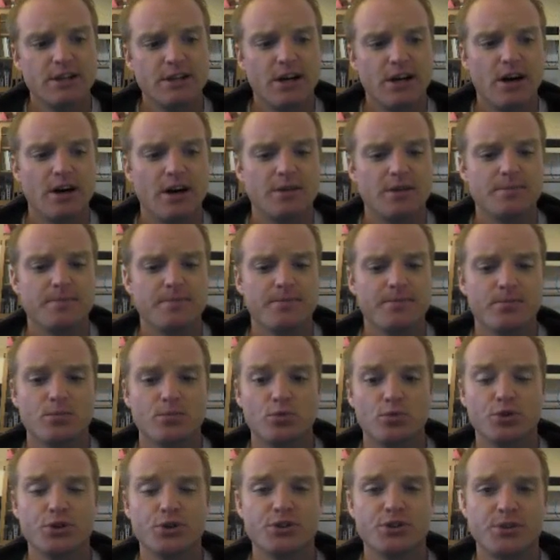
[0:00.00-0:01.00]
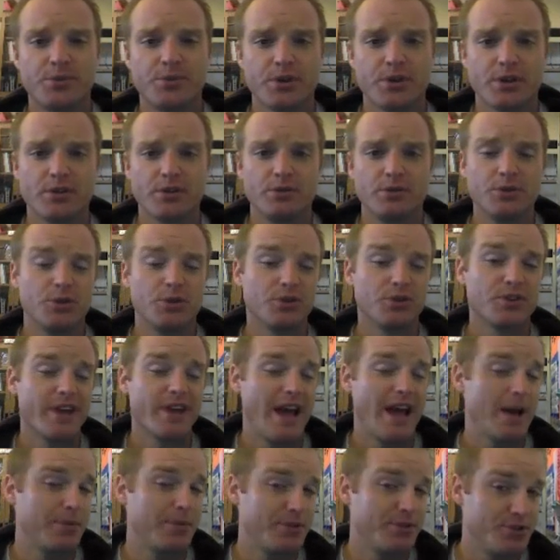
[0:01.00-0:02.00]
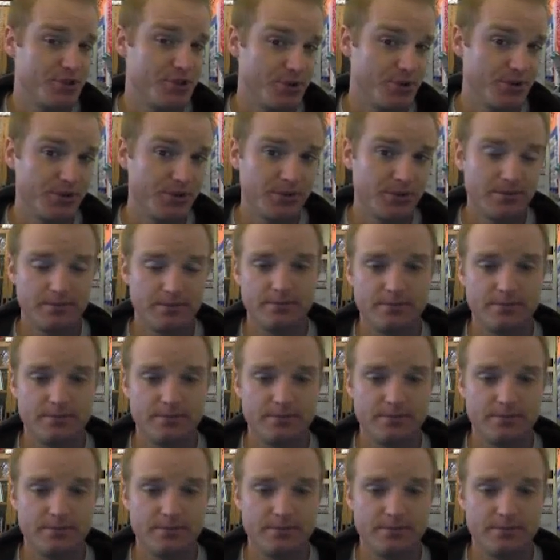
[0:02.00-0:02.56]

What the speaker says: We'll use cabbage juice.